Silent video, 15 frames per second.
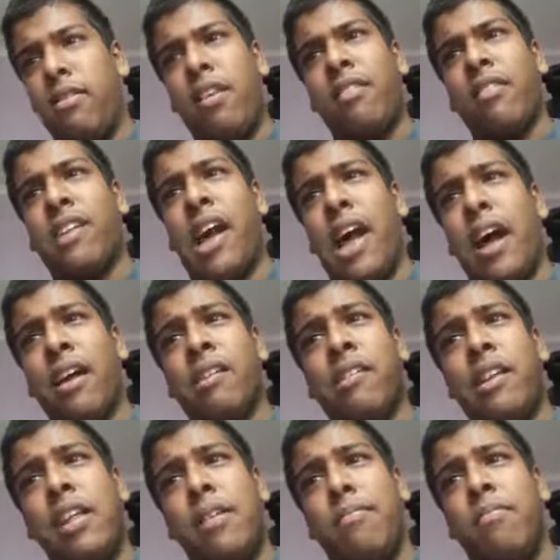this guy
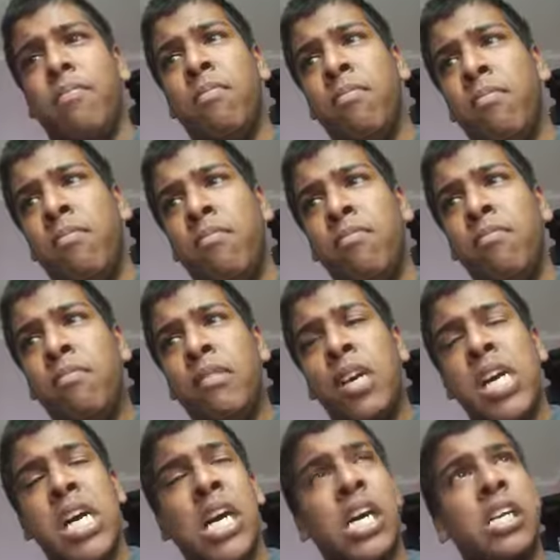actually
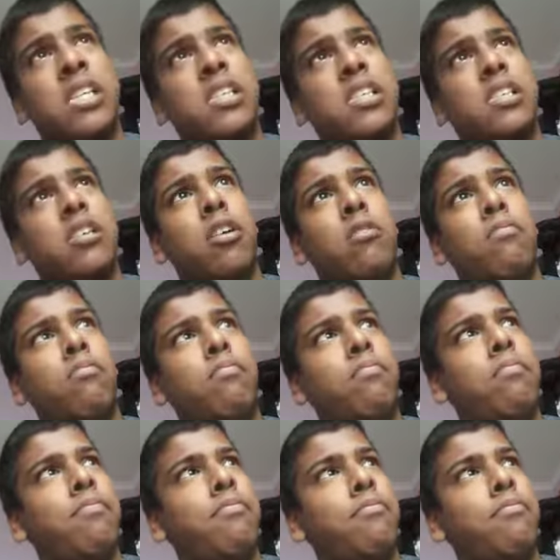has some